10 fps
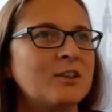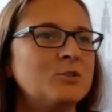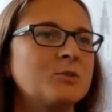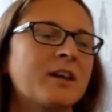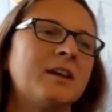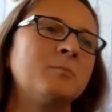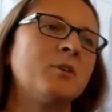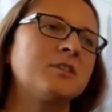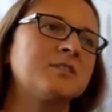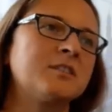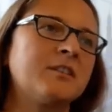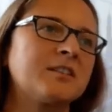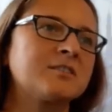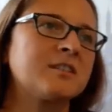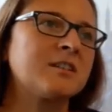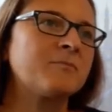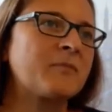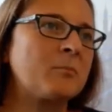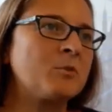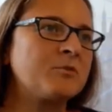UK marketing director,
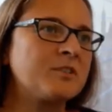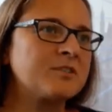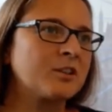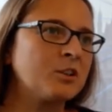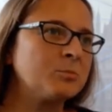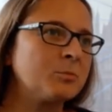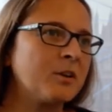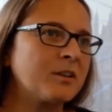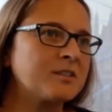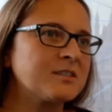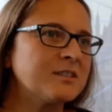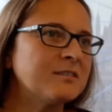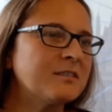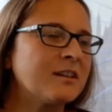then moved into global marketing.